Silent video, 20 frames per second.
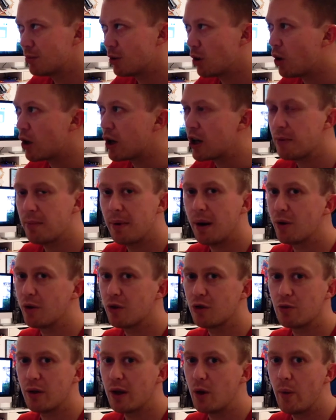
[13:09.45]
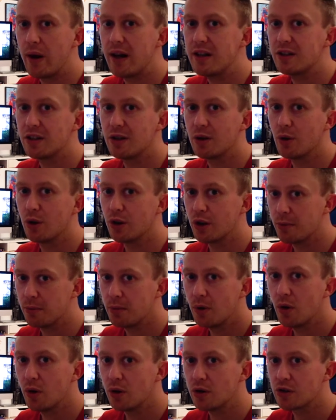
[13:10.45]
only about 3 weeks ago at the
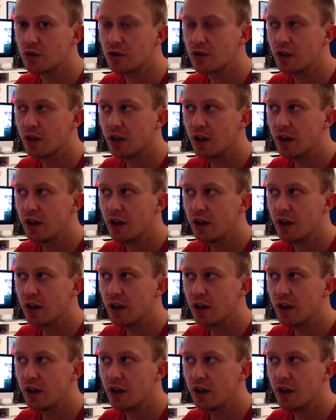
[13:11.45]
most.